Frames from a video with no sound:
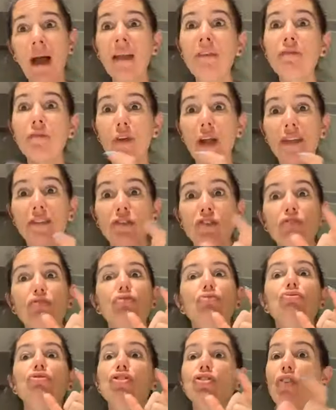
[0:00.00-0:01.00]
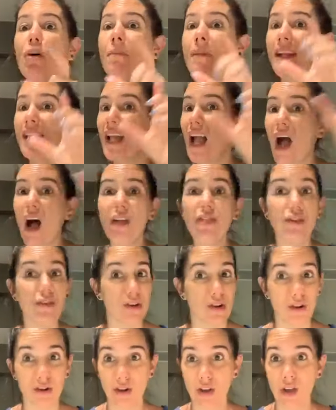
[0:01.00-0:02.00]
my friends do so many
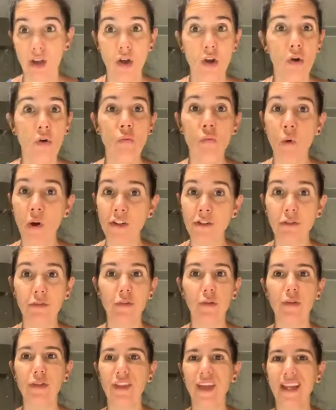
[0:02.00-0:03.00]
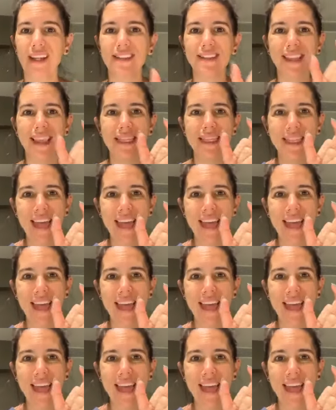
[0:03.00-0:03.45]
other wonderful things.